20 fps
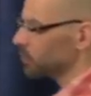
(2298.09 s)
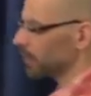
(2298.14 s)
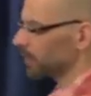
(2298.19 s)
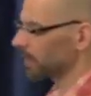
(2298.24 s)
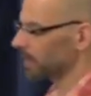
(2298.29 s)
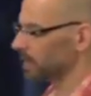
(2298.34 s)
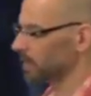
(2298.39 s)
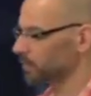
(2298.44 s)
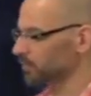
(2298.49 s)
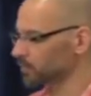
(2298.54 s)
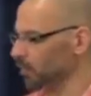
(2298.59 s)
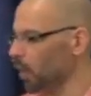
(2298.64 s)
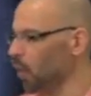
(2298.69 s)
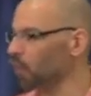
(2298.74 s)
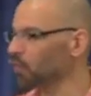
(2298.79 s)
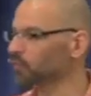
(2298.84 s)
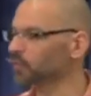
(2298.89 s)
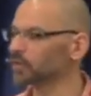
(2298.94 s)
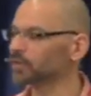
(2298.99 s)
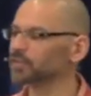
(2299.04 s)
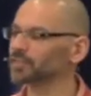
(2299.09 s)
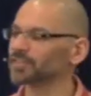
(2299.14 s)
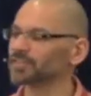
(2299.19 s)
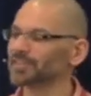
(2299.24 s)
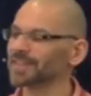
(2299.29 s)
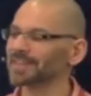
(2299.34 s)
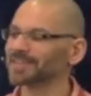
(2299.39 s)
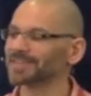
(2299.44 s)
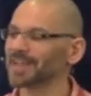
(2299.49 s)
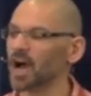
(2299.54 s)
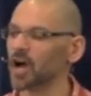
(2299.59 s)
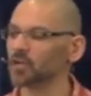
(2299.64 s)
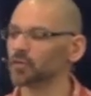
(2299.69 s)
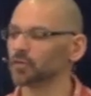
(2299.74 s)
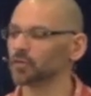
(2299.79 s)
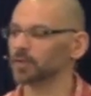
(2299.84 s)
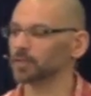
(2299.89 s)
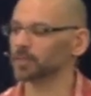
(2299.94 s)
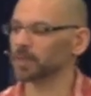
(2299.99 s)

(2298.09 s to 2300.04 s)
where it was over 600,